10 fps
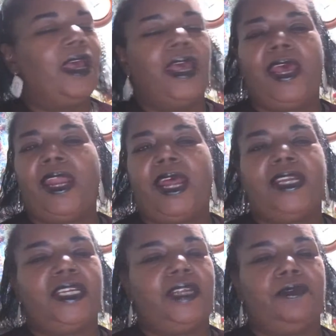and I
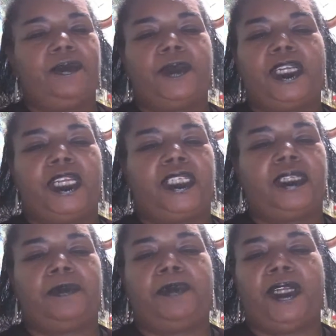didn't even click
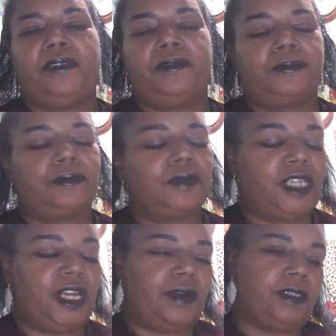the button,
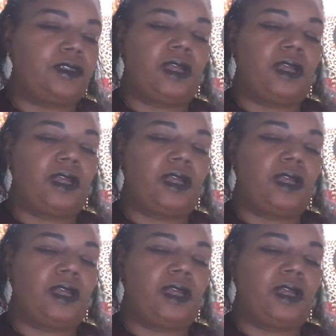Aries.